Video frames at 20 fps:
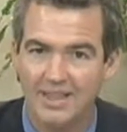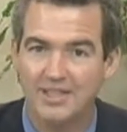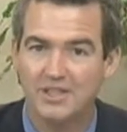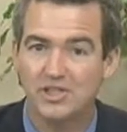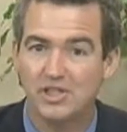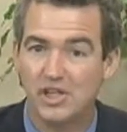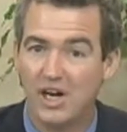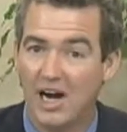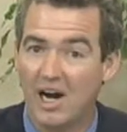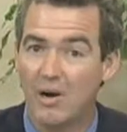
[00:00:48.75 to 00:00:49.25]

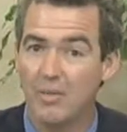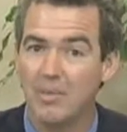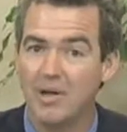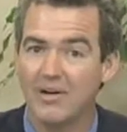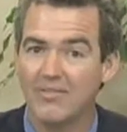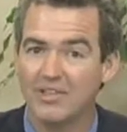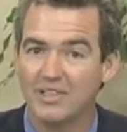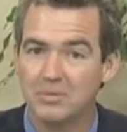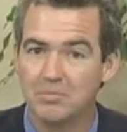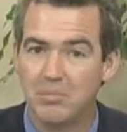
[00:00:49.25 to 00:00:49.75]
the
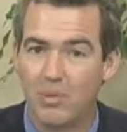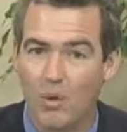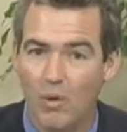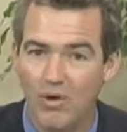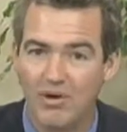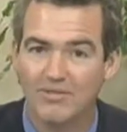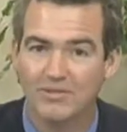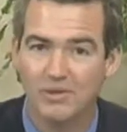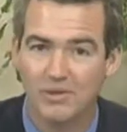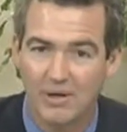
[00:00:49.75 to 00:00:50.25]
chairman of its
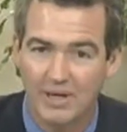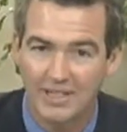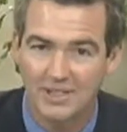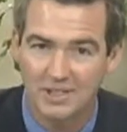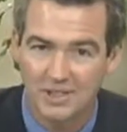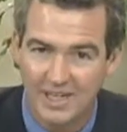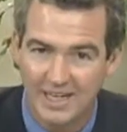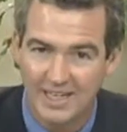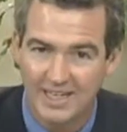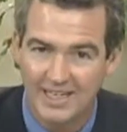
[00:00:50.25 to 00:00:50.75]
Board of
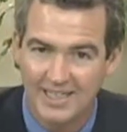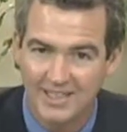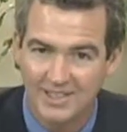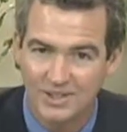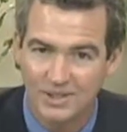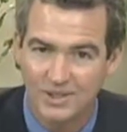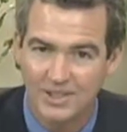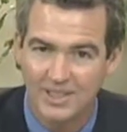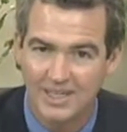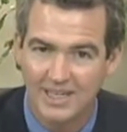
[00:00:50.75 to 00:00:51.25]

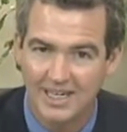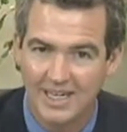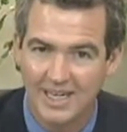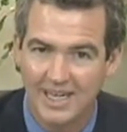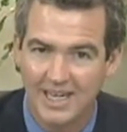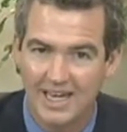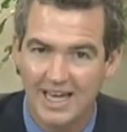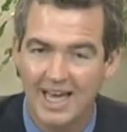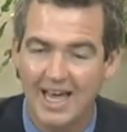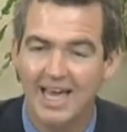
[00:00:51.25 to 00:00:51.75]
Trustees,
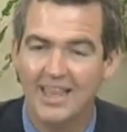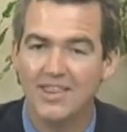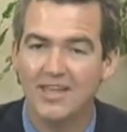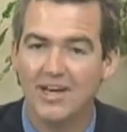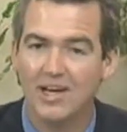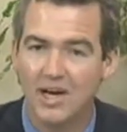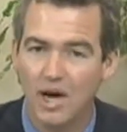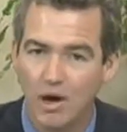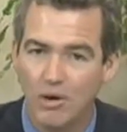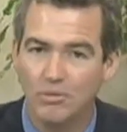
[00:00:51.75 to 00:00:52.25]
and
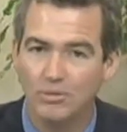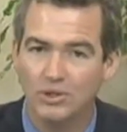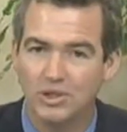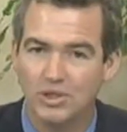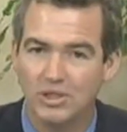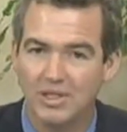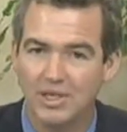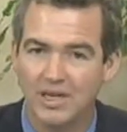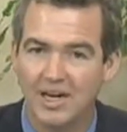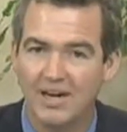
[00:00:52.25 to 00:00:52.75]
the
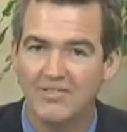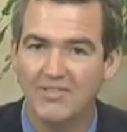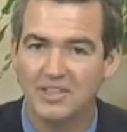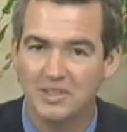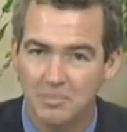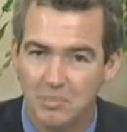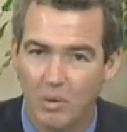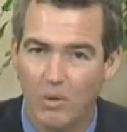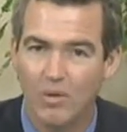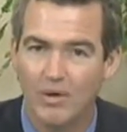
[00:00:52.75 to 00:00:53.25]
coach of
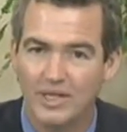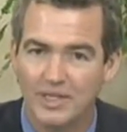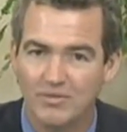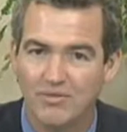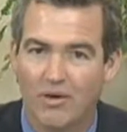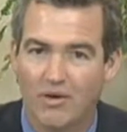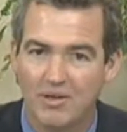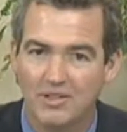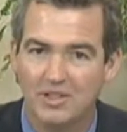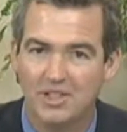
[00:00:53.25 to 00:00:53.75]
its boys
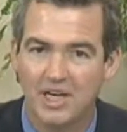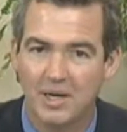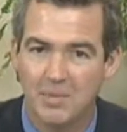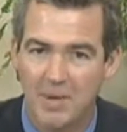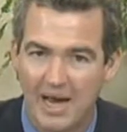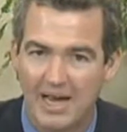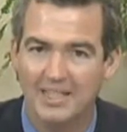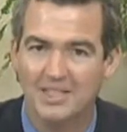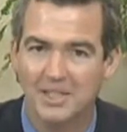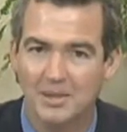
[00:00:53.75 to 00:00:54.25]
varsity
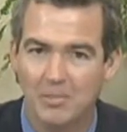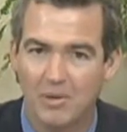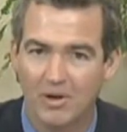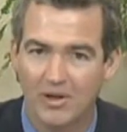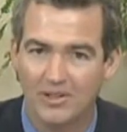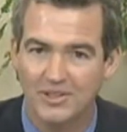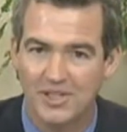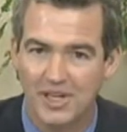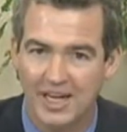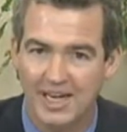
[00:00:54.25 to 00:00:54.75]

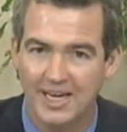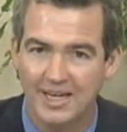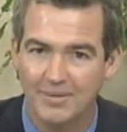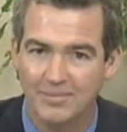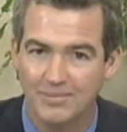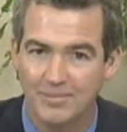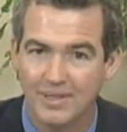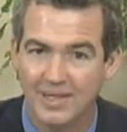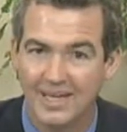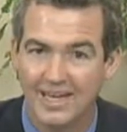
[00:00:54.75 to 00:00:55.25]
basketball team.